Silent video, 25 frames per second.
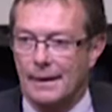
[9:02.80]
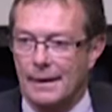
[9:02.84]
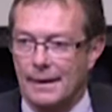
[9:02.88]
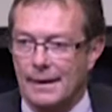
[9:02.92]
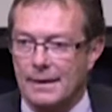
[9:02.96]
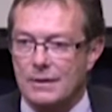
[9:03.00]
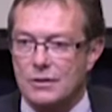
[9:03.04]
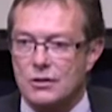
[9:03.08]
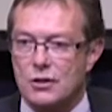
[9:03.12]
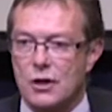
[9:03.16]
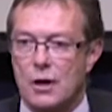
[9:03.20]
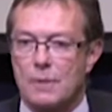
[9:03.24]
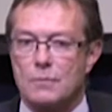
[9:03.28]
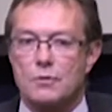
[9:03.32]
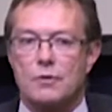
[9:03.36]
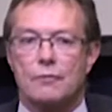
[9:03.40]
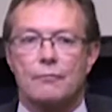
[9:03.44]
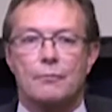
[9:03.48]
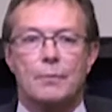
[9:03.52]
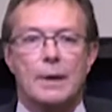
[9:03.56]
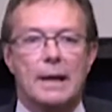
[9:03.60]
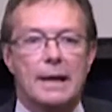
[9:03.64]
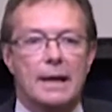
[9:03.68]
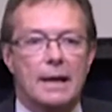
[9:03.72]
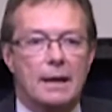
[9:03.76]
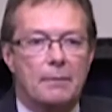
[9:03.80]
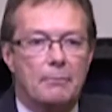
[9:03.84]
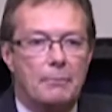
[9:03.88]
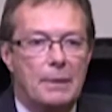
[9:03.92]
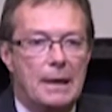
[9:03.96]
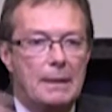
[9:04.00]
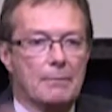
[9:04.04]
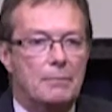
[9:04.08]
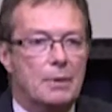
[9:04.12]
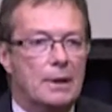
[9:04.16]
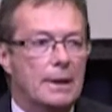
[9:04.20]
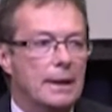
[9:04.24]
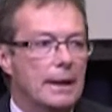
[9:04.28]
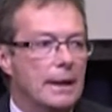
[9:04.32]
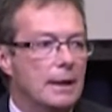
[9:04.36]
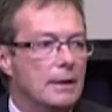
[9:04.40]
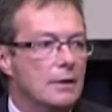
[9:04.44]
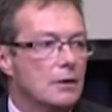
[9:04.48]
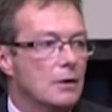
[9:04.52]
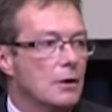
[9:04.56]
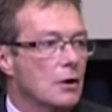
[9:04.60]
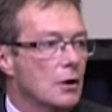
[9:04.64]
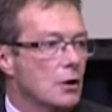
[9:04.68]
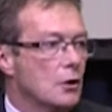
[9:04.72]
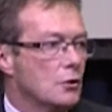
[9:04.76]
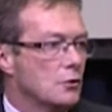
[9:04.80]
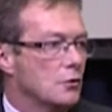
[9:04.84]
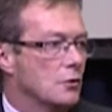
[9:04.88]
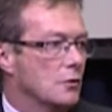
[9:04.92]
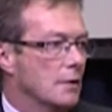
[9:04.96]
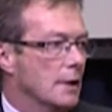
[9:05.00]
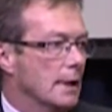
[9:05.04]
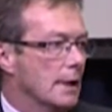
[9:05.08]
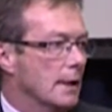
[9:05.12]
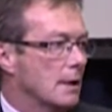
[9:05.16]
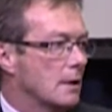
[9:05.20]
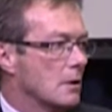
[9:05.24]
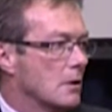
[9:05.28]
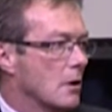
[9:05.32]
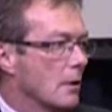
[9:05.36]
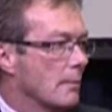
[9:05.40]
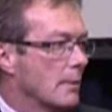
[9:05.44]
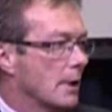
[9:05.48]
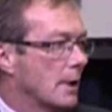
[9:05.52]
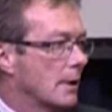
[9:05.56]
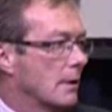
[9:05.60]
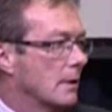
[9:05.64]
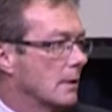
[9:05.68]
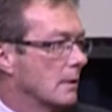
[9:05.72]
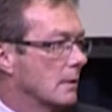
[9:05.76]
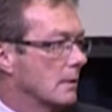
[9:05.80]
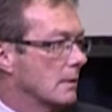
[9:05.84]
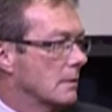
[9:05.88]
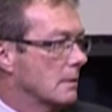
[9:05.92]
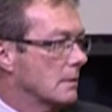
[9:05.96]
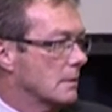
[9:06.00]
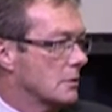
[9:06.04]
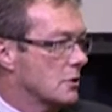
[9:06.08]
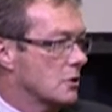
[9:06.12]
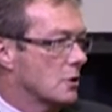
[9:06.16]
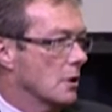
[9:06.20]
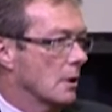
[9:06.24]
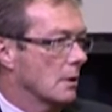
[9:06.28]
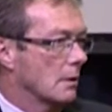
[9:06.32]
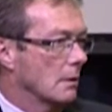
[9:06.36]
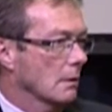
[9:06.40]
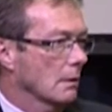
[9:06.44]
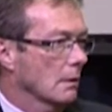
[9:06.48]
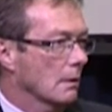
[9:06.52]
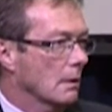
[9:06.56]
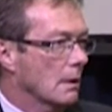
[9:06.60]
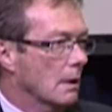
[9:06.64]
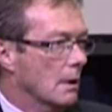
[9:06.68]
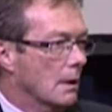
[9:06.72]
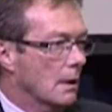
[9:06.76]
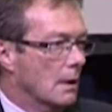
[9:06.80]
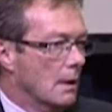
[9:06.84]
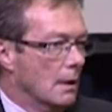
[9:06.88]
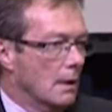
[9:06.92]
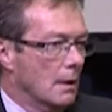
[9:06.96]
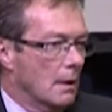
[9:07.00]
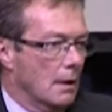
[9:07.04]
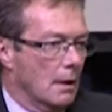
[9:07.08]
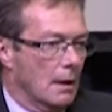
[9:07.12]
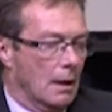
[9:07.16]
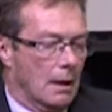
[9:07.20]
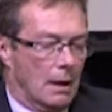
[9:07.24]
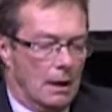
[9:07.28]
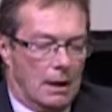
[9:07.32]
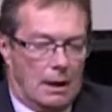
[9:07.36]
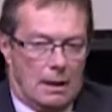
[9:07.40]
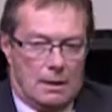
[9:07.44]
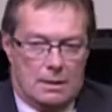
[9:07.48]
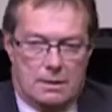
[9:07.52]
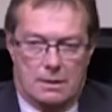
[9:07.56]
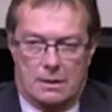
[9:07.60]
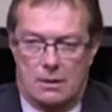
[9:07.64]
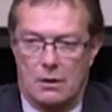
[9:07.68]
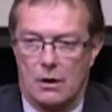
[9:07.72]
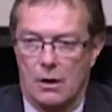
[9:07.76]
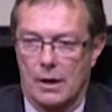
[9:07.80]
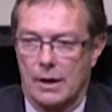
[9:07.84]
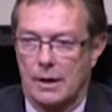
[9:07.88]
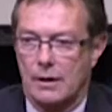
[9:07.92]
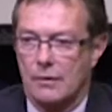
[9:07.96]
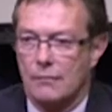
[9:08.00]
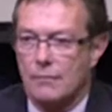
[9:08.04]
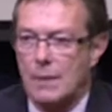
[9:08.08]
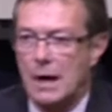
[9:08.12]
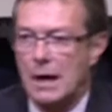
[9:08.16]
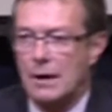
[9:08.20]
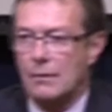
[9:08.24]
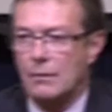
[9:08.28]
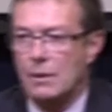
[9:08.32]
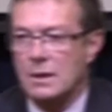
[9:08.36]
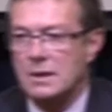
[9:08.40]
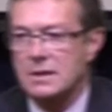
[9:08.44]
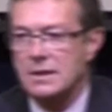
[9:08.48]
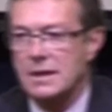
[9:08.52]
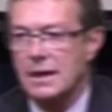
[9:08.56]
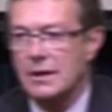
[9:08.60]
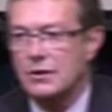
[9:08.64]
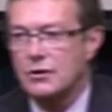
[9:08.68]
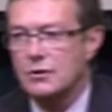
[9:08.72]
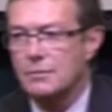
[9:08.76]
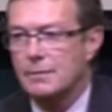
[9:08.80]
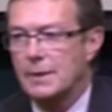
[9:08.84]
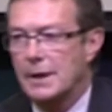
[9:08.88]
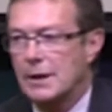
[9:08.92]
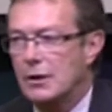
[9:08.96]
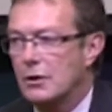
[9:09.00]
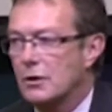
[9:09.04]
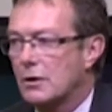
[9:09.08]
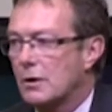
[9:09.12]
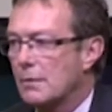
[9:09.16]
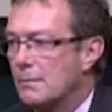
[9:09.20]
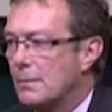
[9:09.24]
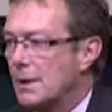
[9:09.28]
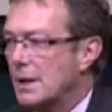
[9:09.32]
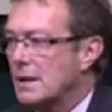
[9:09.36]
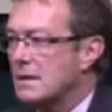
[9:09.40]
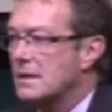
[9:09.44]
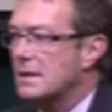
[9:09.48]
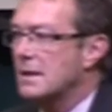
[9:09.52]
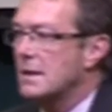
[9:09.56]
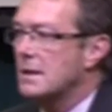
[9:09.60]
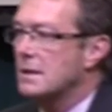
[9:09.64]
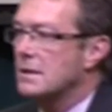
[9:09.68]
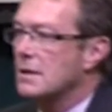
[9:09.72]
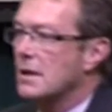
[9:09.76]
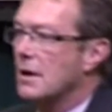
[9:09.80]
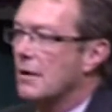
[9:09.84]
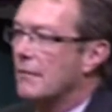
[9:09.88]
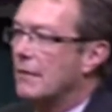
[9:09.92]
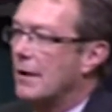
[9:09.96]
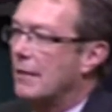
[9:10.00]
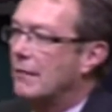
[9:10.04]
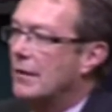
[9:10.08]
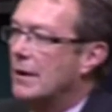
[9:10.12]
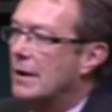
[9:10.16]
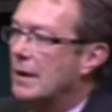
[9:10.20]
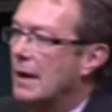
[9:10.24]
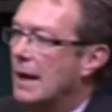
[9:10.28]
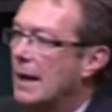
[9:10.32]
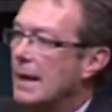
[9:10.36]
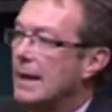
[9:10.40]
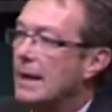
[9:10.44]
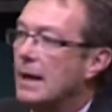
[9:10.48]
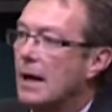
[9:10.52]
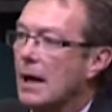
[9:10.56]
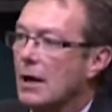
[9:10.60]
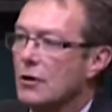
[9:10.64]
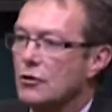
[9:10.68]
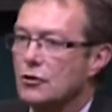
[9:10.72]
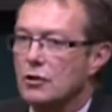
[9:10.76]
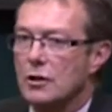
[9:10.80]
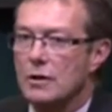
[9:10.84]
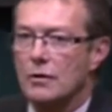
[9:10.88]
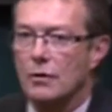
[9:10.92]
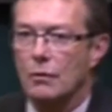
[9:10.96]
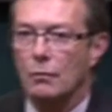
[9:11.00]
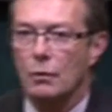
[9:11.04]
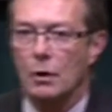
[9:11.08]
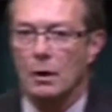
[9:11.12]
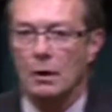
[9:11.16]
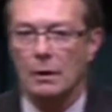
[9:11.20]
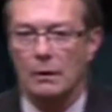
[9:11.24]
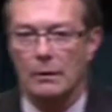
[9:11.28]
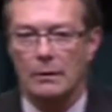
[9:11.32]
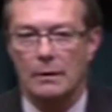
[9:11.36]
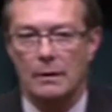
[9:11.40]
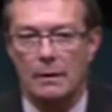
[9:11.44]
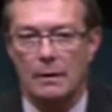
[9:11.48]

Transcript: in terms of bringing people into the economic circle. A colleague of mine once said to me, you can be a citizen of any country in the world,